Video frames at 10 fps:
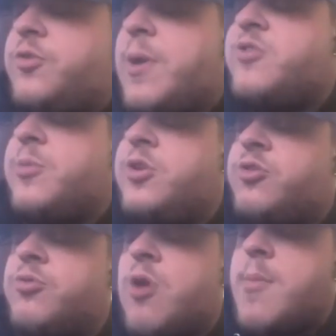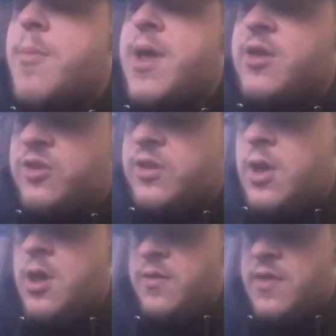especially with the subscriber base that
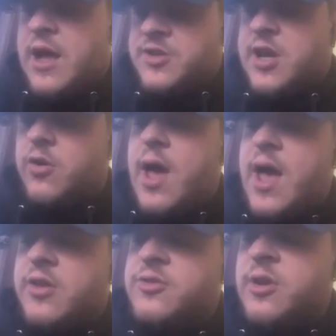that channel has,